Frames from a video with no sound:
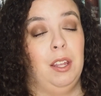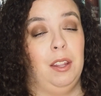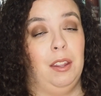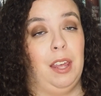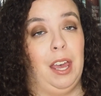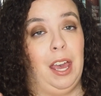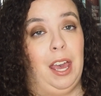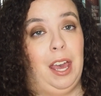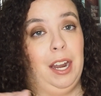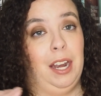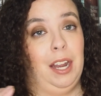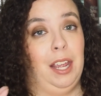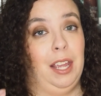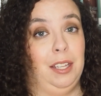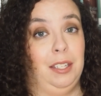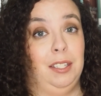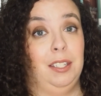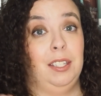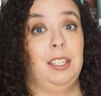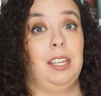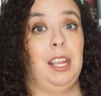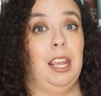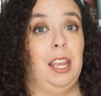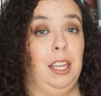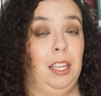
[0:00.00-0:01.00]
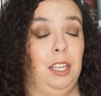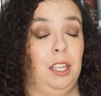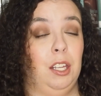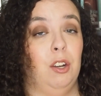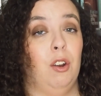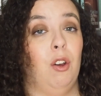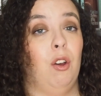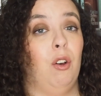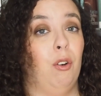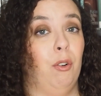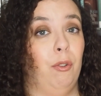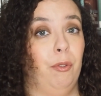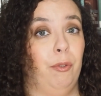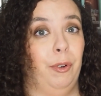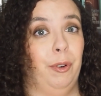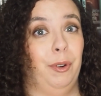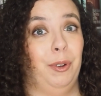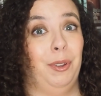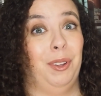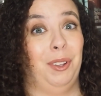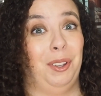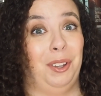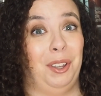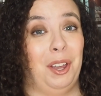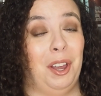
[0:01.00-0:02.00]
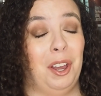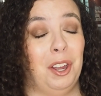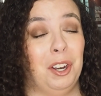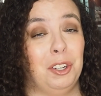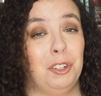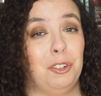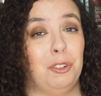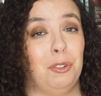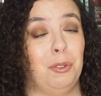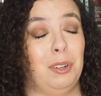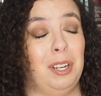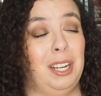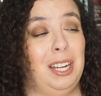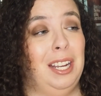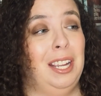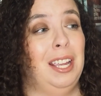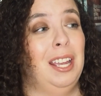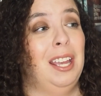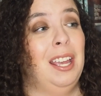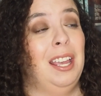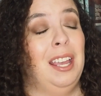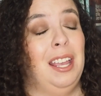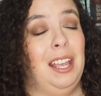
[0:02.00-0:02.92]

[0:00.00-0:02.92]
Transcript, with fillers: that has taken over the country.